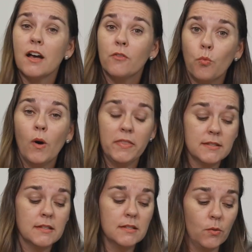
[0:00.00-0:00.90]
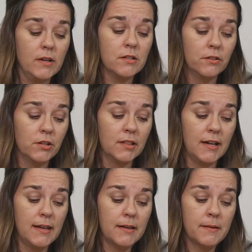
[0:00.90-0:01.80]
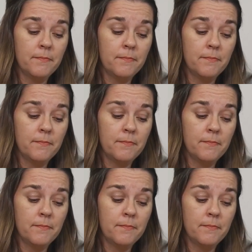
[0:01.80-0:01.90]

of what this is going to look like.